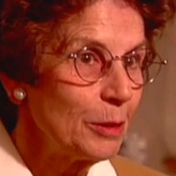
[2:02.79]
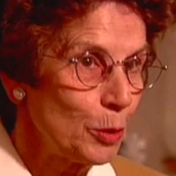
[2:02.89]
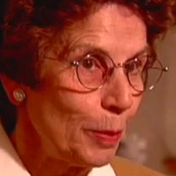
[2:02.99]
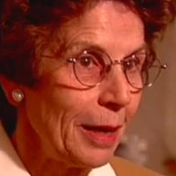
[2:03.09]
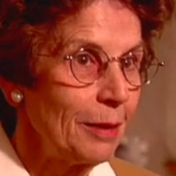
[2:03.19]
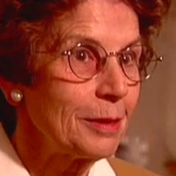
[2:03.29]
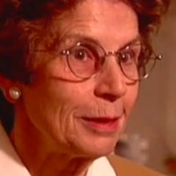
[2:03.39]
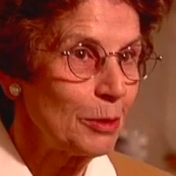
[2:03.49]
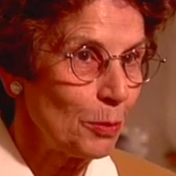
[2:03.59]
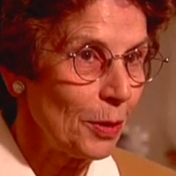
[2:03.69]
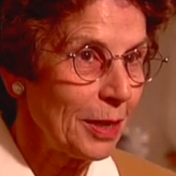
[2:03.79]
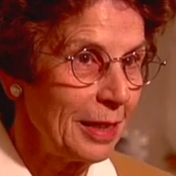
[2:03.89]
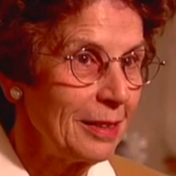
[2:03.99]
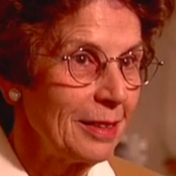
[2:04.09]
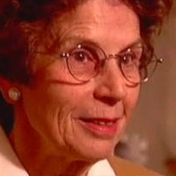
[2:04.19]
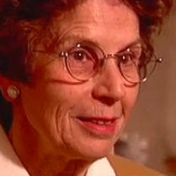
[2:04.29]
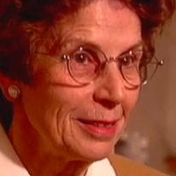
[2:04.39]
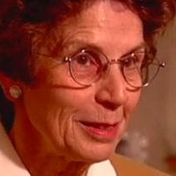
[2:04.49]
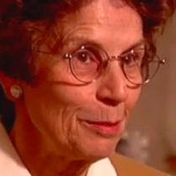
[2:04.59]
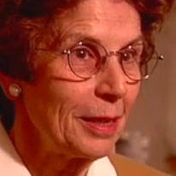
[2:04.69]
spouse that's working than
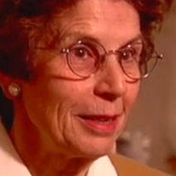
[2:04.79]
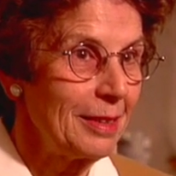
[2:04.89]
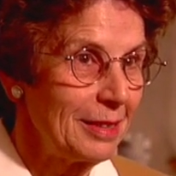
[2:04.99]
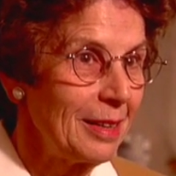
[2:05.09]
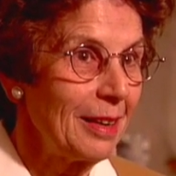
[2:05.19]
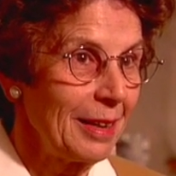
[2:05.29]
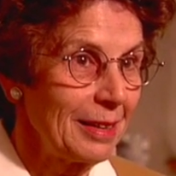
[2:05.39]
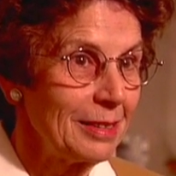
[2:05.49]
somebody that doesn't like